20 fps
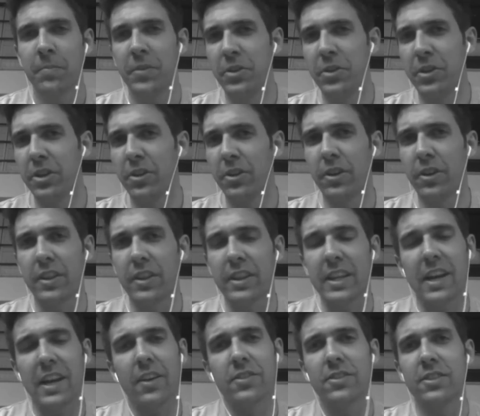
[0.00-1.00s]
you could earn
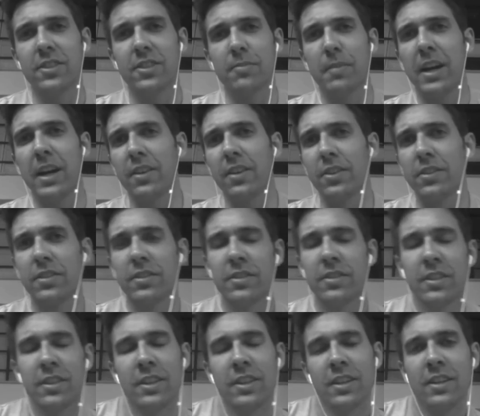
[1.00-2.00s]
thousands of miles.
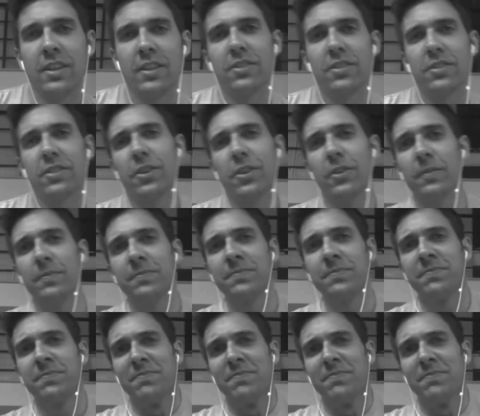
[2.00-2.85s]
So